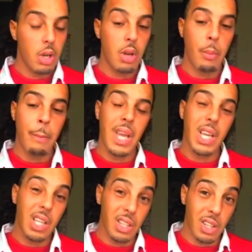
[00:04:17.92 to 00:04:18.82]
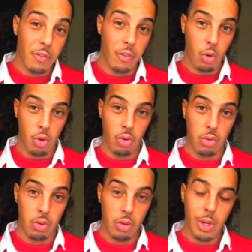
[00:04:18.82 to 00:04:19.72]
Make it difficult.
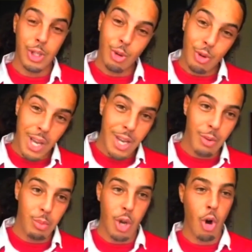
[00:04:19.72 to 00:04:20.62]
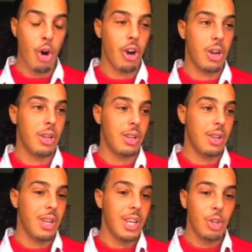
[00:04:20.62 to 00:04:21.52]
It's okay to be hard.
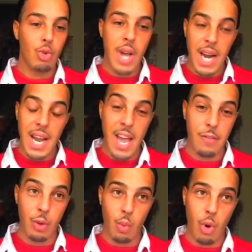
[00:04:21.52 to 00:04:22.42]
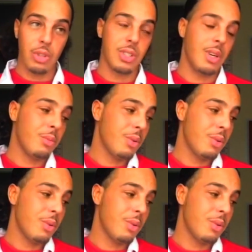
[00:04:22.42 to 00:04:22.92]
You got to have your walls up.